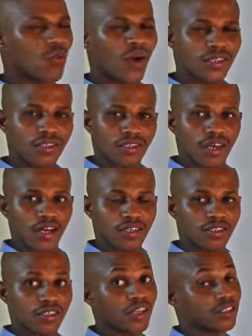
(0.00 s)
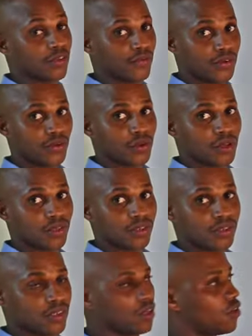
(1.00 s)
what is that? That's the frequency.
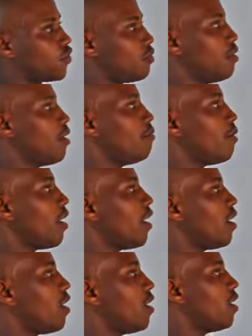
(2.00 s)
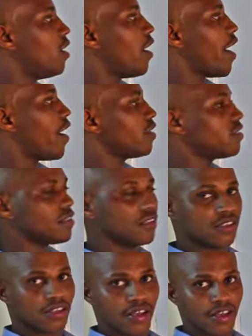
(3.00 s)
Remember, hertz
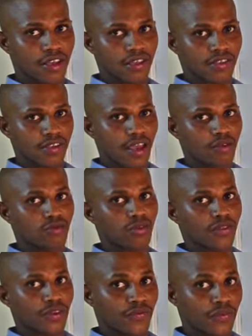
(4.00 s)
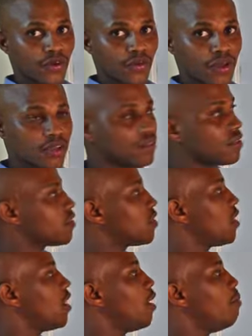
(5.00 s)
is the sign of the frequency.
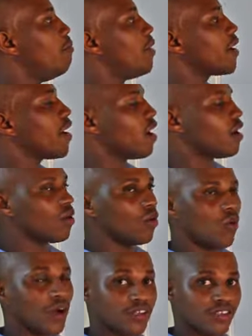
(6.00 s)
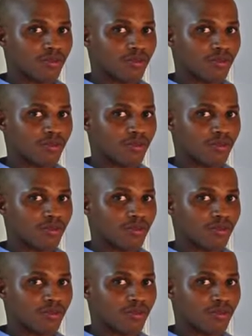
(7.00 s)
Mega, what is